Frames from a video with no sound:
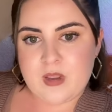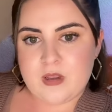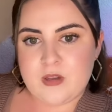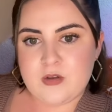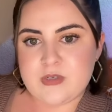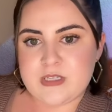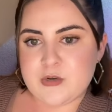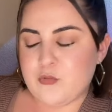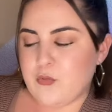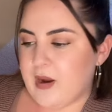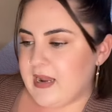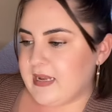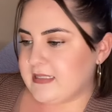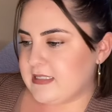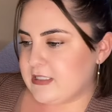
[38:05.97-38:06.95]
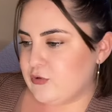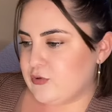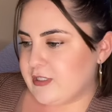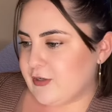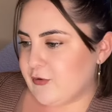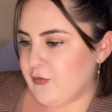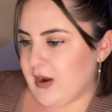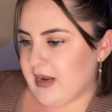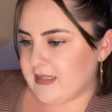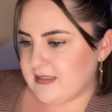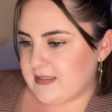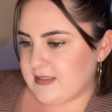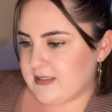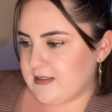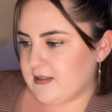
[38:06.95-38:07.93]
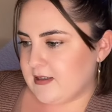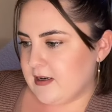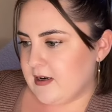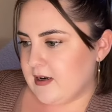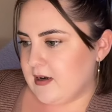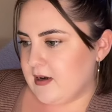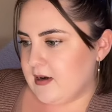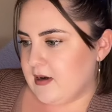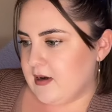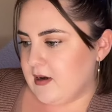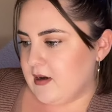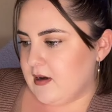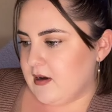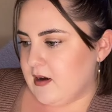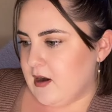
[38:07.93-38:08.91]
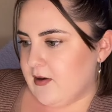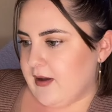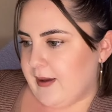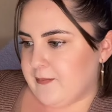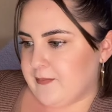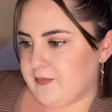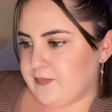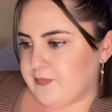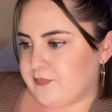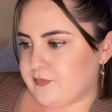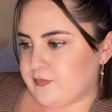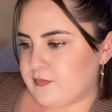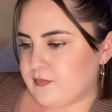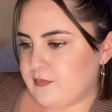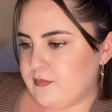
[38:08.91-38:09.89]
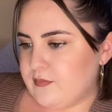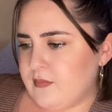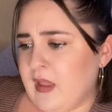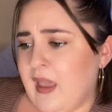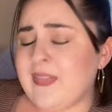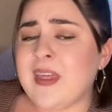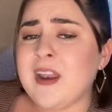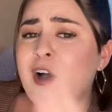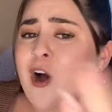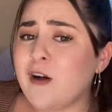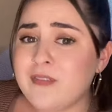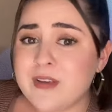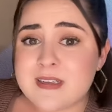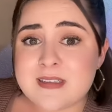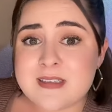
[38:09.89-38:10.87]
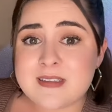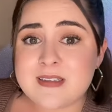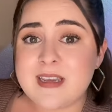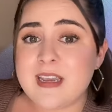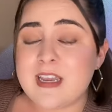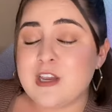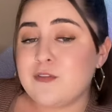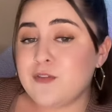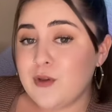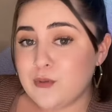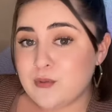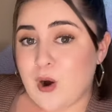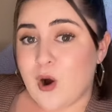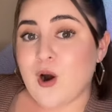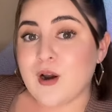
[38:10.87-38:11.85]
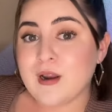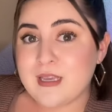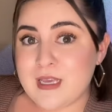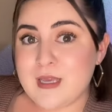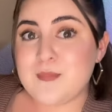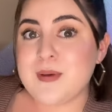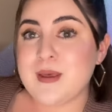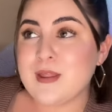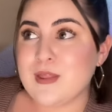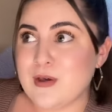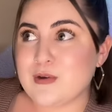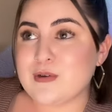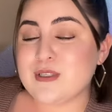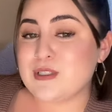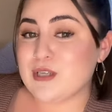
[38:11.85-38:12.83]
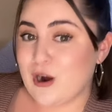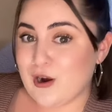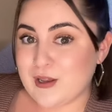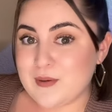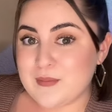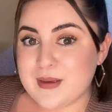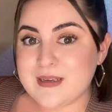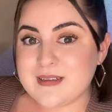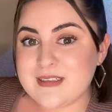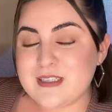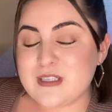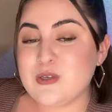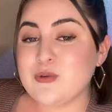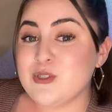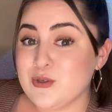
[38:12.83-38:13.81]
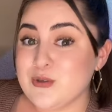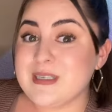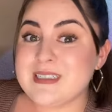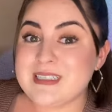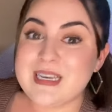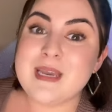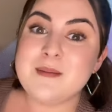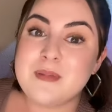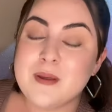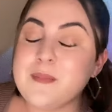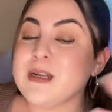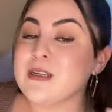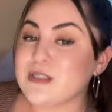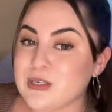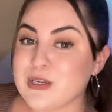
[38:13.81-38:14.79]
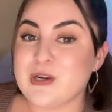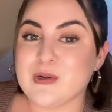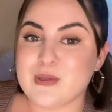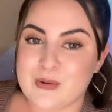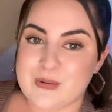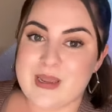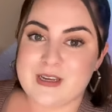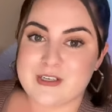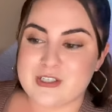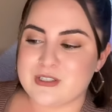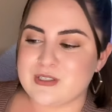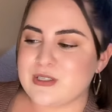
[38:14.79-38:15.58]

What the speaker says: You did great. You did great. Okay. And then obviously, if you are keeping those documents, you do need to keep them in a secure location.